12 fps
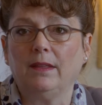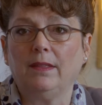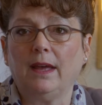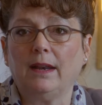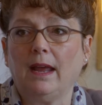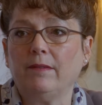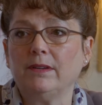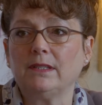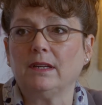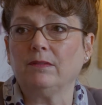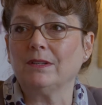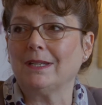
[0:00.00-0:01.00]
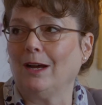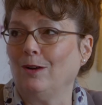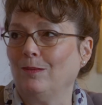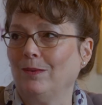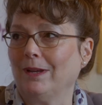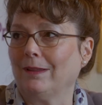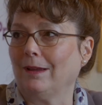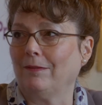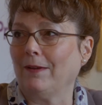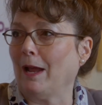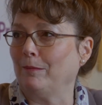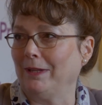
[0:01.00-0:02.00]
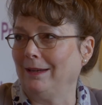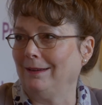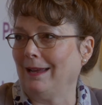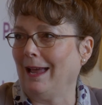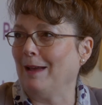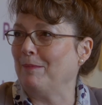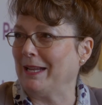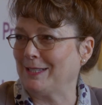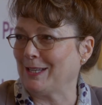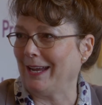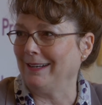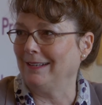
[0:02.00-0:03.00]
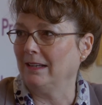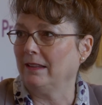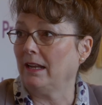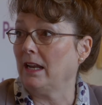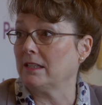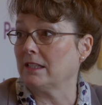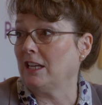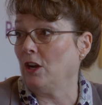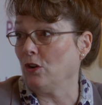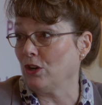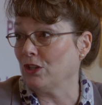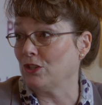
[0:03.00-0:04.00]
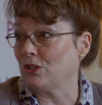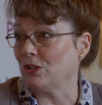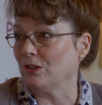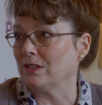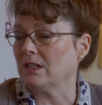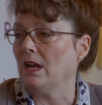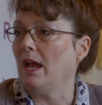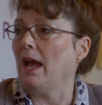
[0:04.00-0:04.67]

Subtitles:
that haven't ever dealt with a family at bedside that has care concerns,